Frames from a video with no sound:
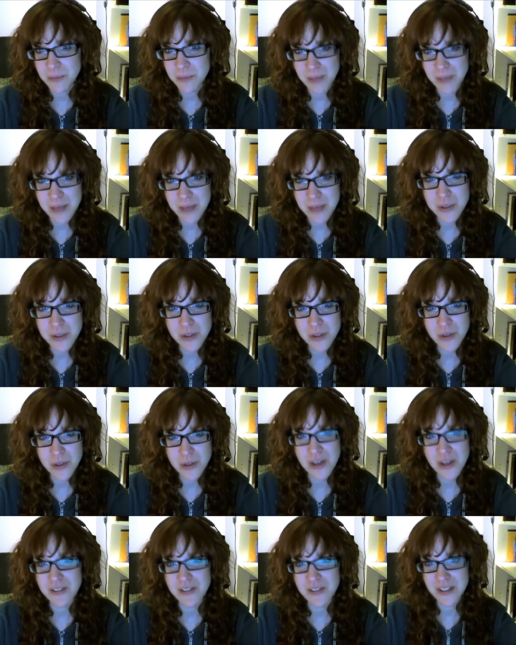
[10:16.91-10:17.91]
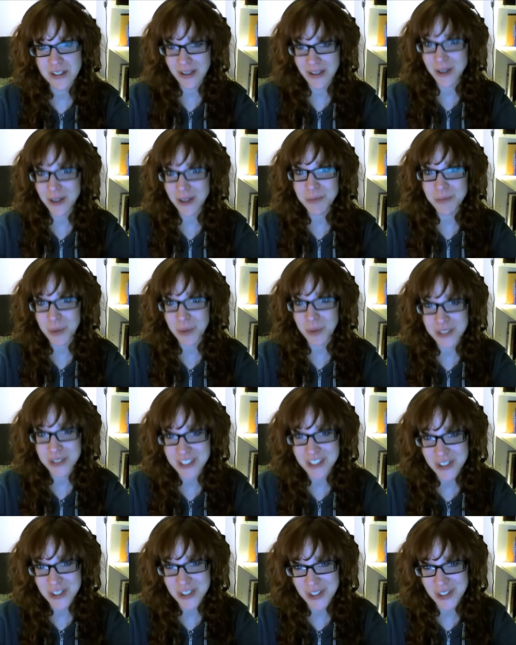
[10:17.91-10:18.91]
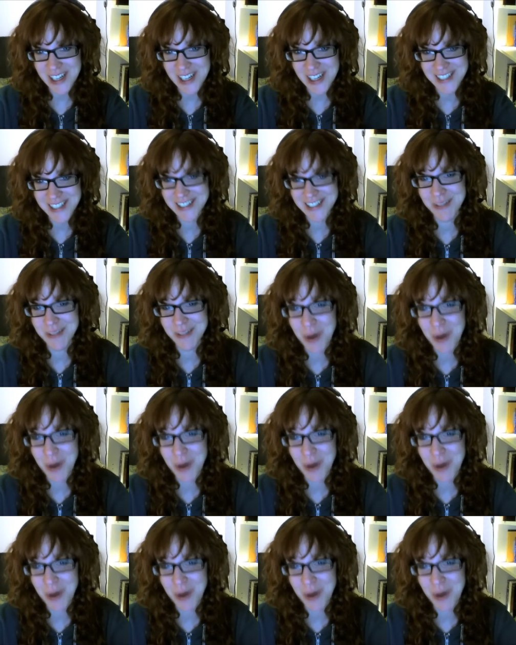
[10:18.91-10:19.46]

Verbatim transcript: Maybe you don't have a gun pointed to your head at the